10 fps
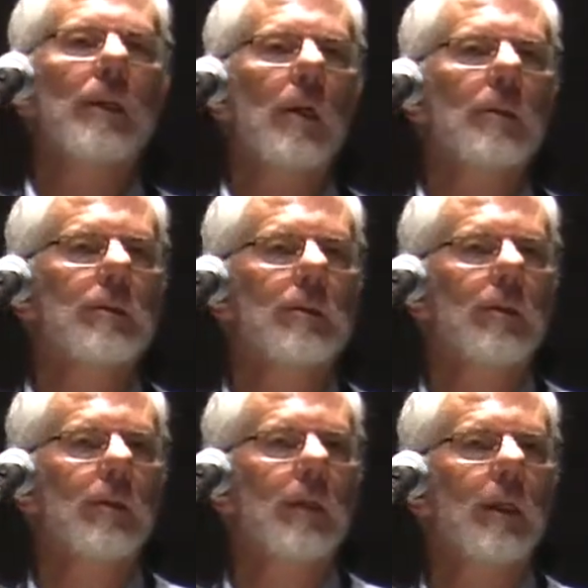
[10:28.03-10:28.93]
those
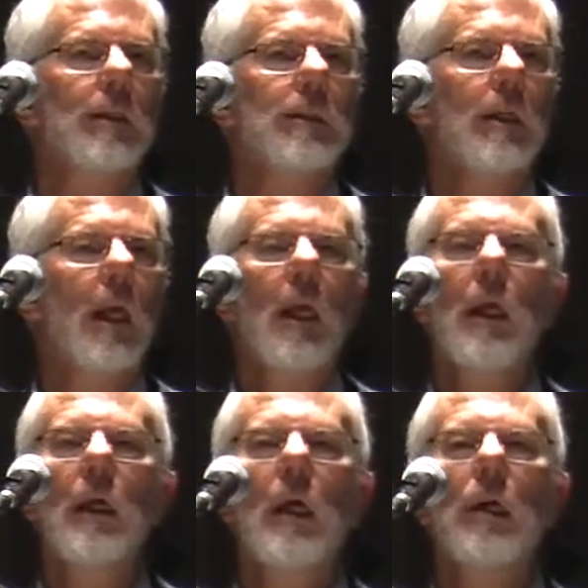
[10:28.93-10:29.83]
stories,
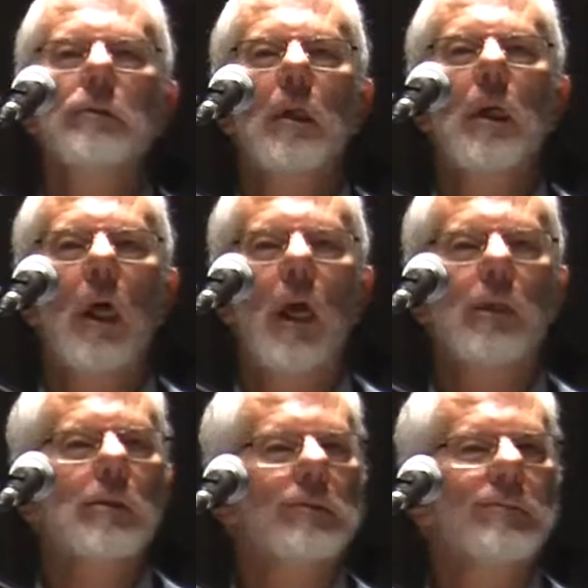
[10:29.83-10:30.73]
and we
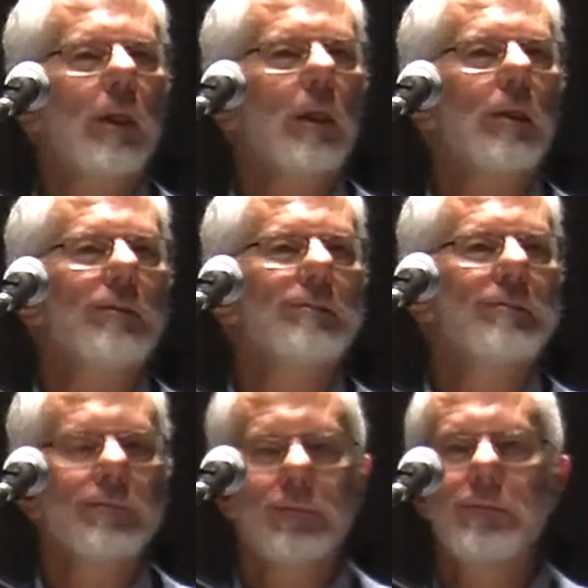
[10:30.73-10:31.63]
like to be the
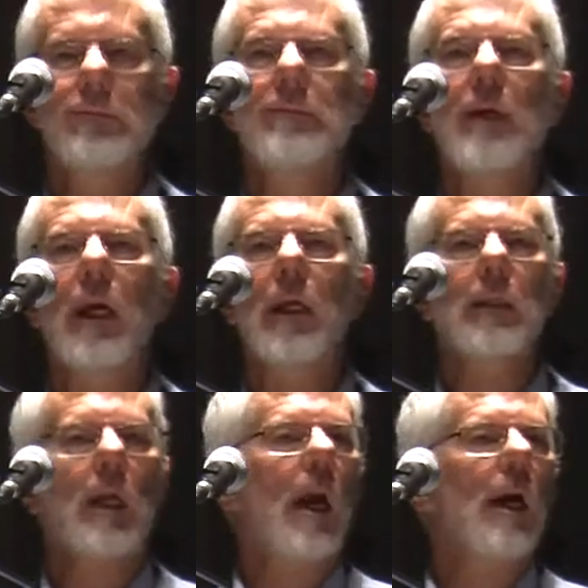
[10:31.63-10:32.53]
main
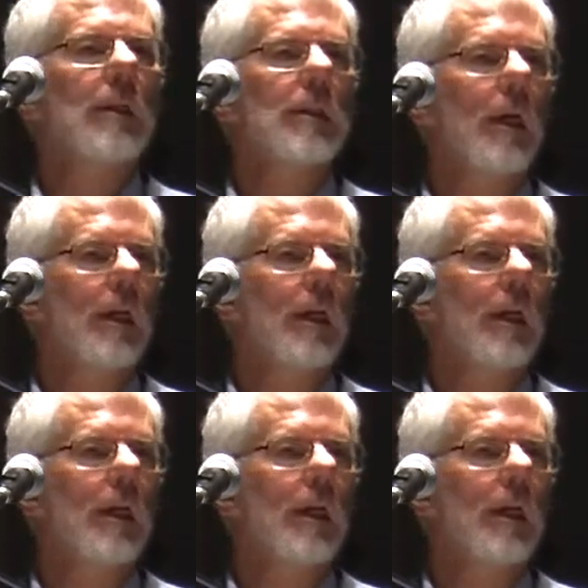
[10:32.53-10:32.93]
character.